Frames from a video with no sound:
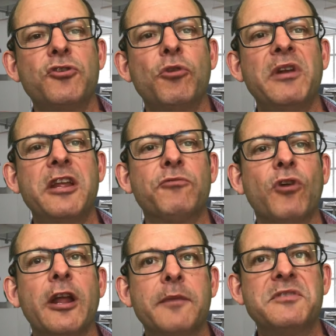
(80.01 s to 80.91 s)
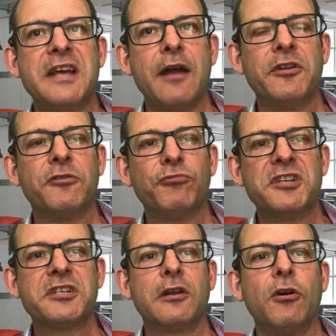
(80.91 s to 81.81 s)
Normally you write them down in a
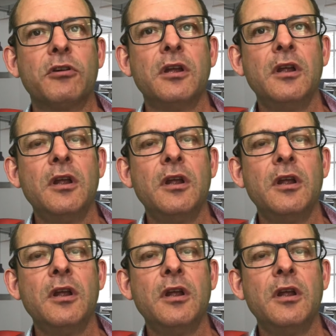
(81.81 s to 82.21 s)
risk log.